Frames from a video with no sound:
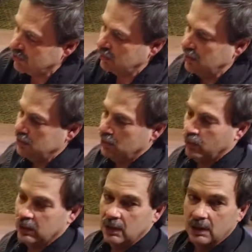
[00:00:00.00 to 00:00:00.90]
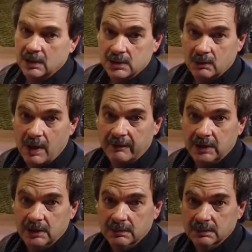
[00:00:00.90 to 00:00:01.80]
the strings, working against
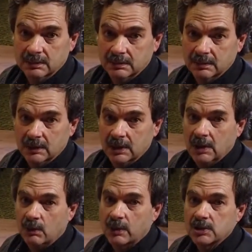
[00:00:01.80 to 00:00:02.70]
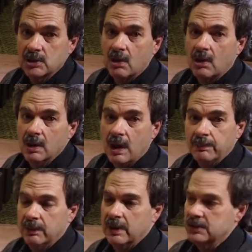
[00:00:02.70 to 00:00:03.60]
gravity, whereas in all
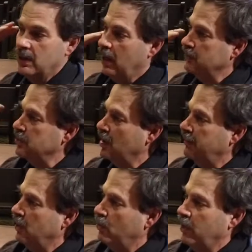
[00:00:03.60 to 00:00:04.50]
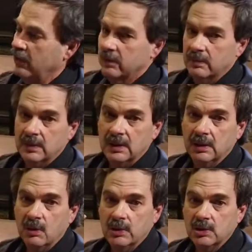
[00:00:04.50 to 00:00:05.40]
uprights, the hammers are coming away from
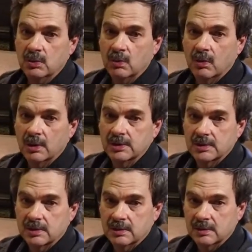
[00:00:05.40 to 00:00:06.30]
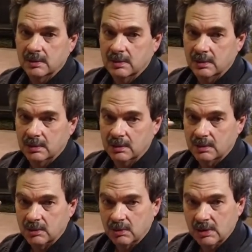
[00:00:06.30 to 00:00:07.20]
me, going towards
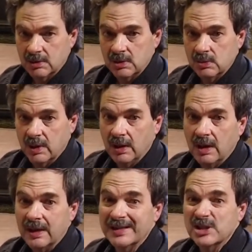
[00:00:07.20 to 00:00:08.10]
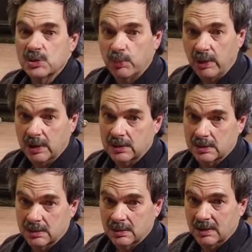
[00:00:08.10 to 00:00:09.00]
the strings this way against
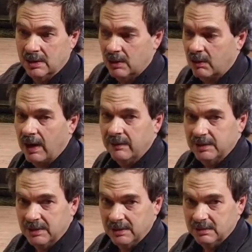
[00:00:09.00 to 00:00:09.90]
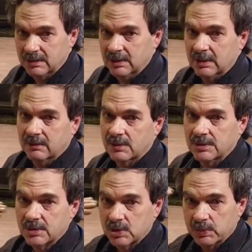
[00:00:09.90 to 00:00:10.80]
springs. Gravity
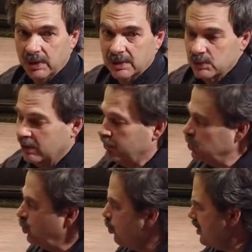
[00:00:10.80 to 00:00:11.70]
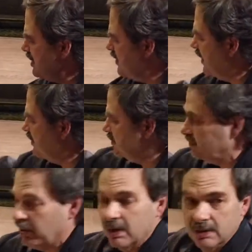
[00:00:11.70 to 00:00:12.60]
versus springs. We've got about
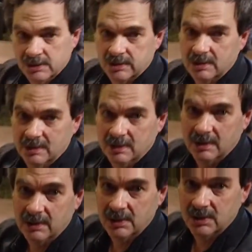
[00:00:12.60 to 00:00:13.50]
20,000 parts in